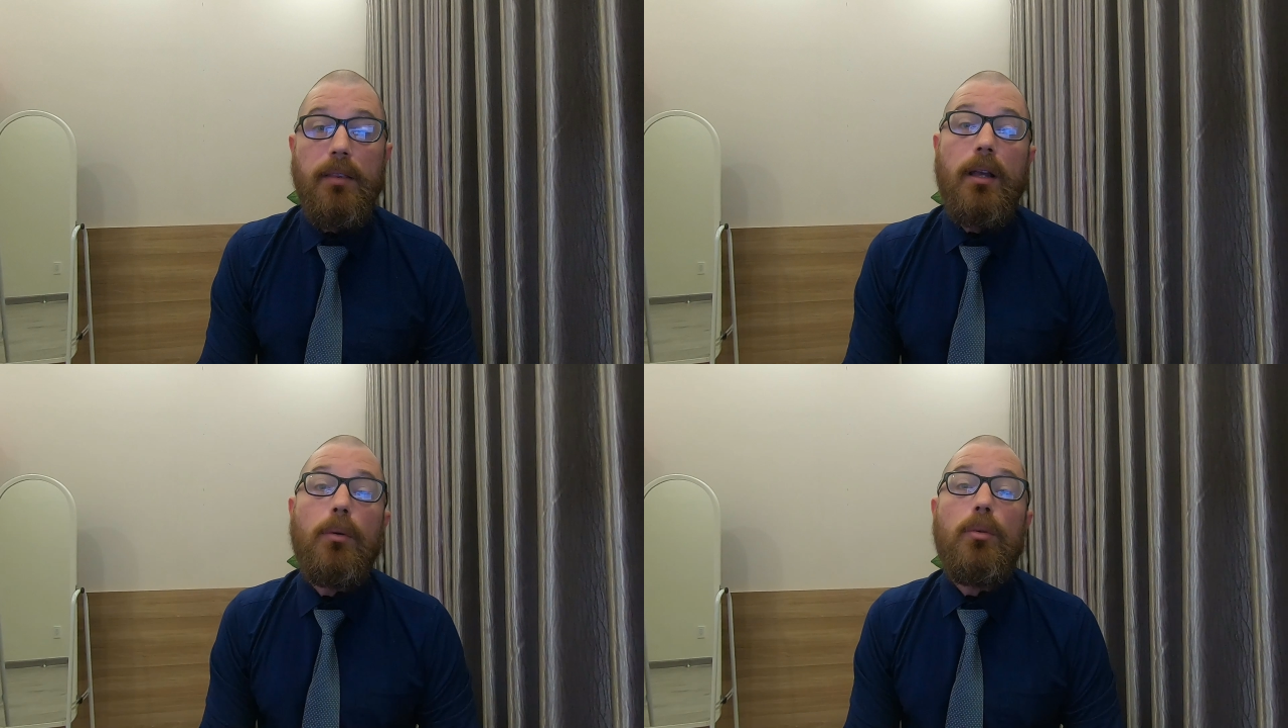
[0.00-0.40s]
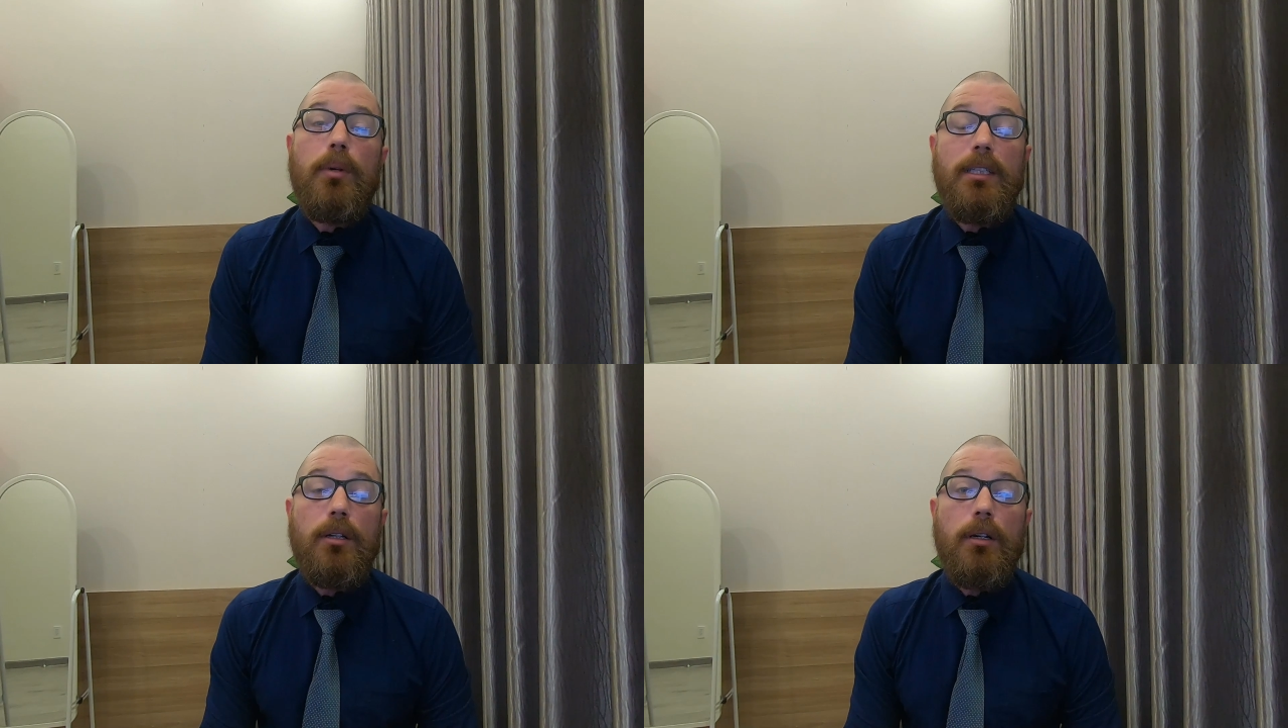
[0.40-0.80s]
and they will
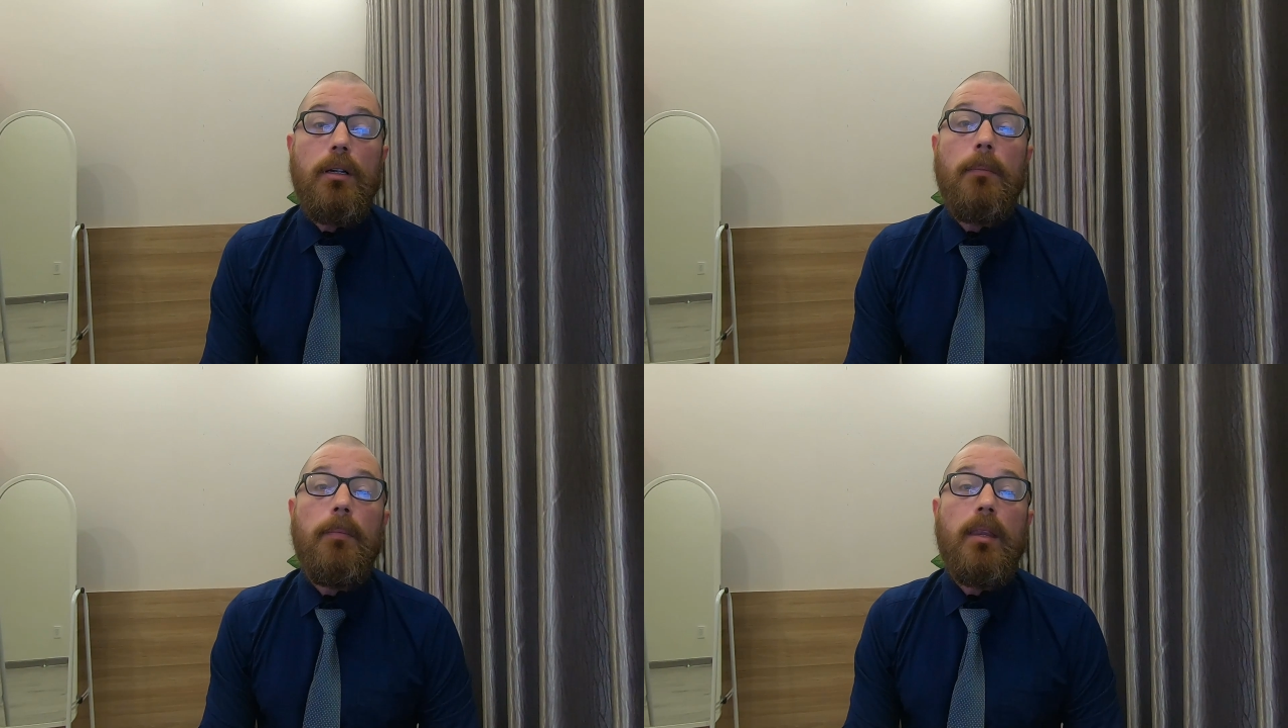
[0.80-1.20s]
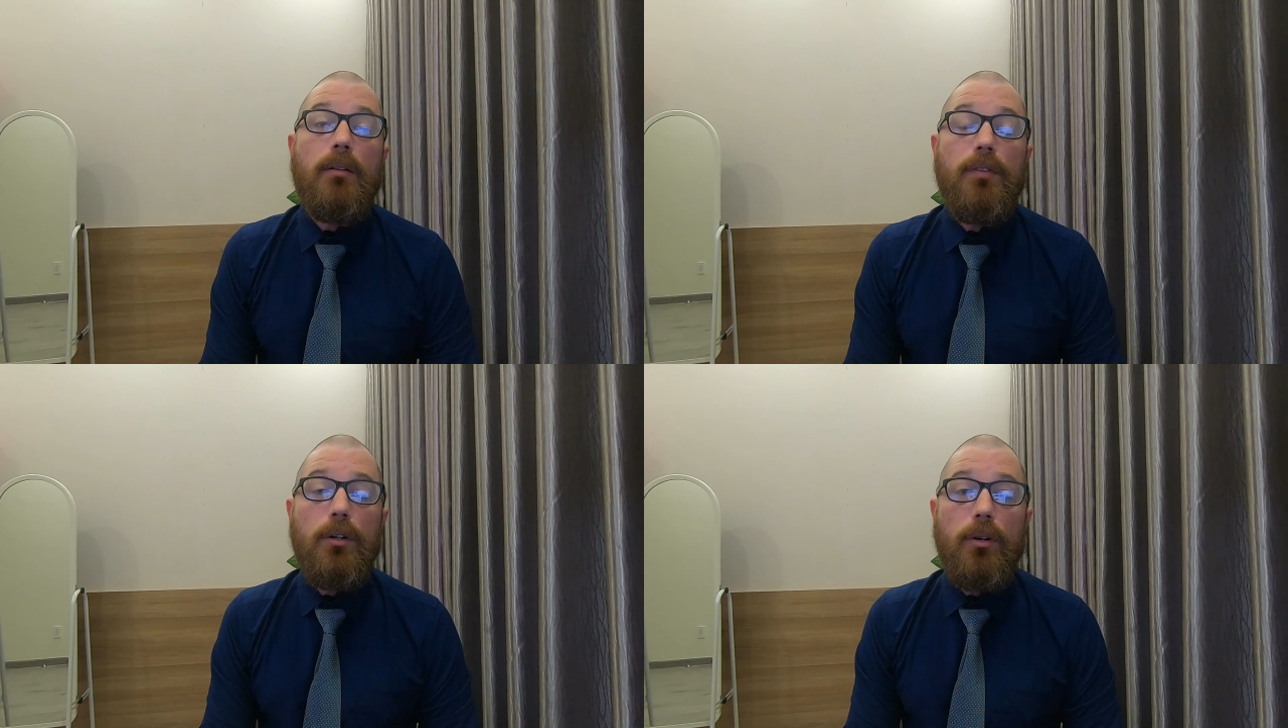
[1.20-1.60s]
return
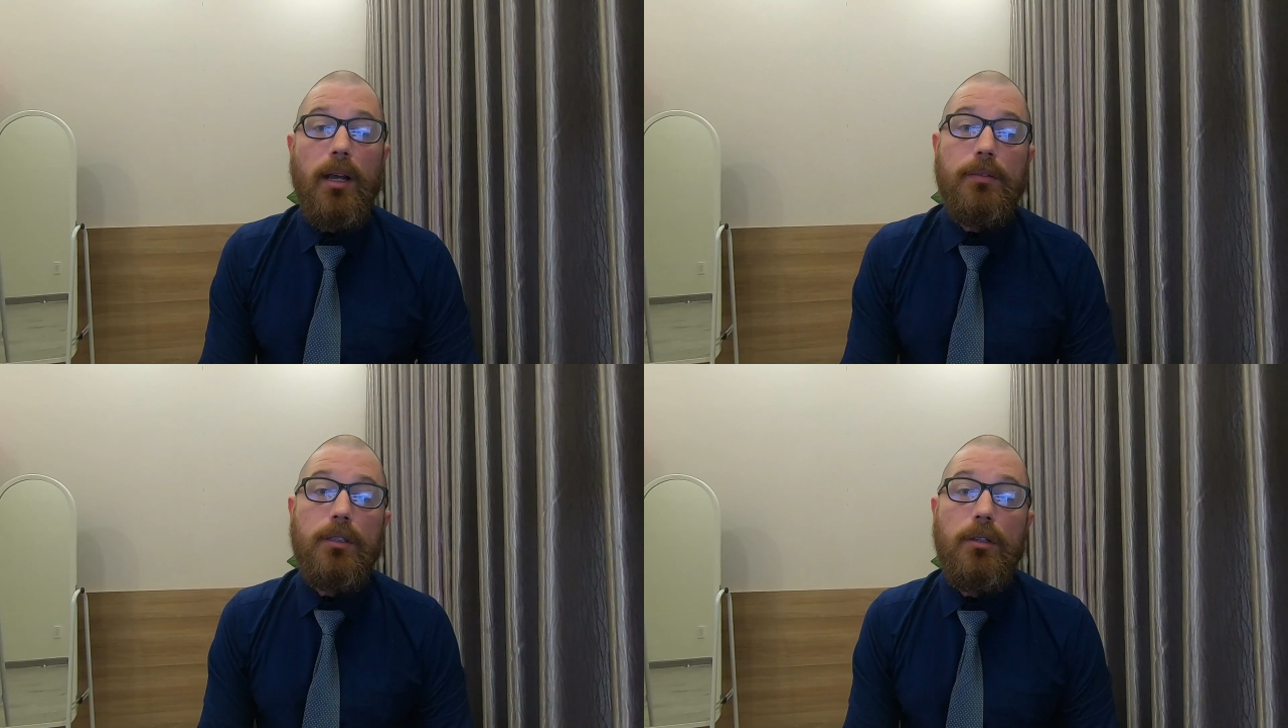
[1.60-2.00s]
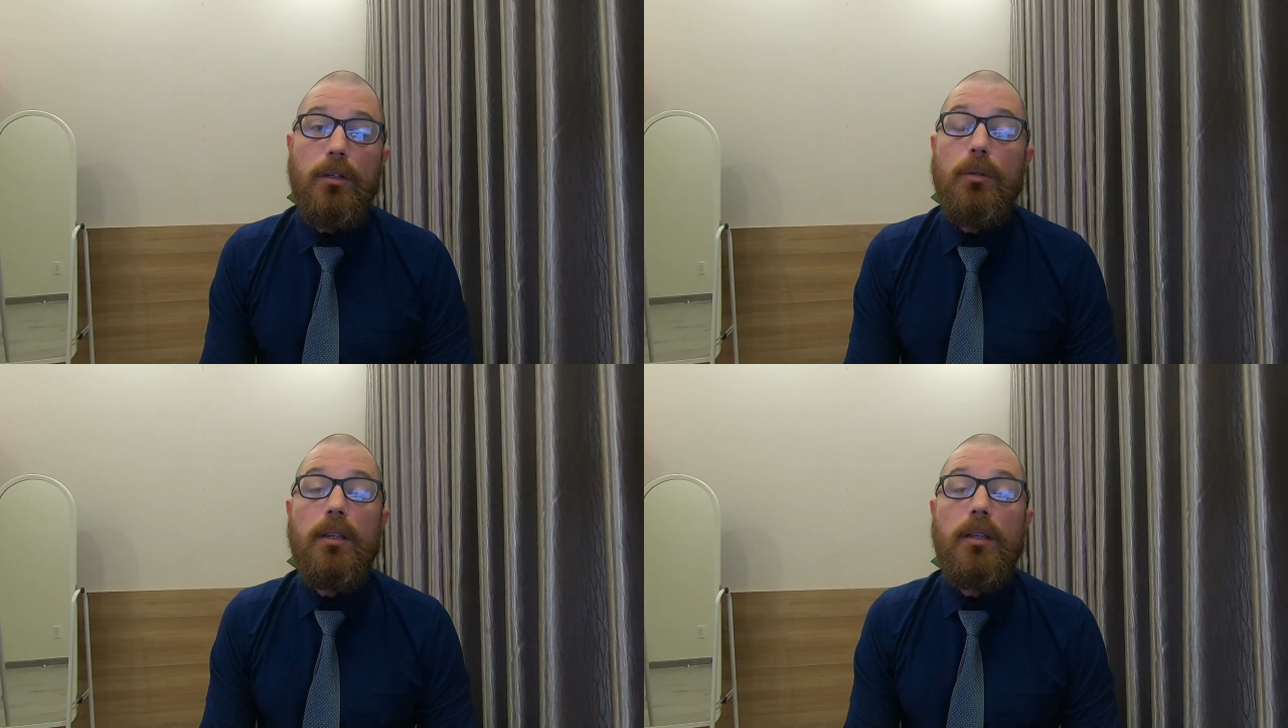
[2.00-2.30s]
the photographs to you